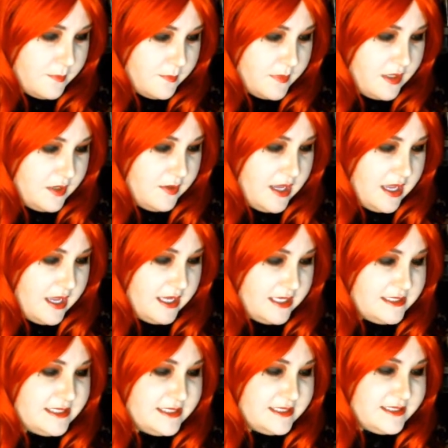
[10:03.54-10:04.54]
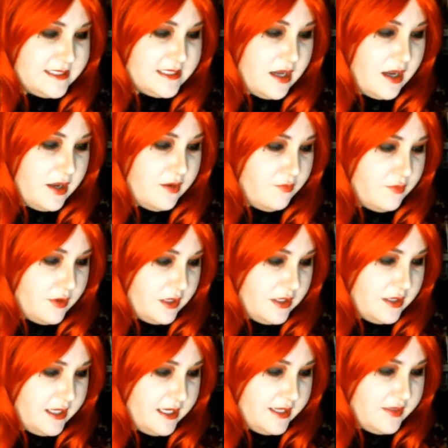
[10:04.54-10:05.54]
Okay, it does not work
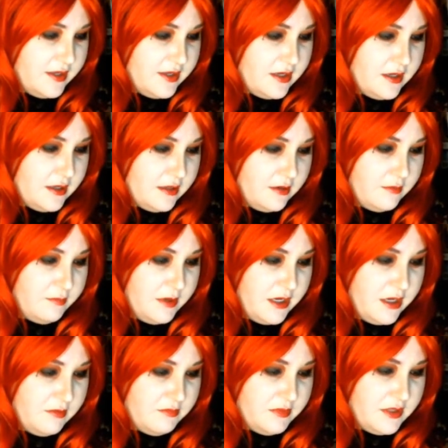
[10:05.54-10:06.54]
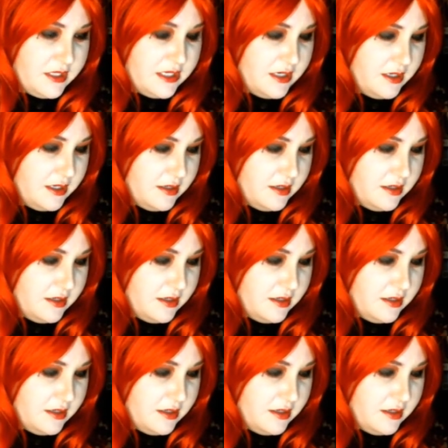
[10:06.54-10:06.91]
like the ColourPop glitter.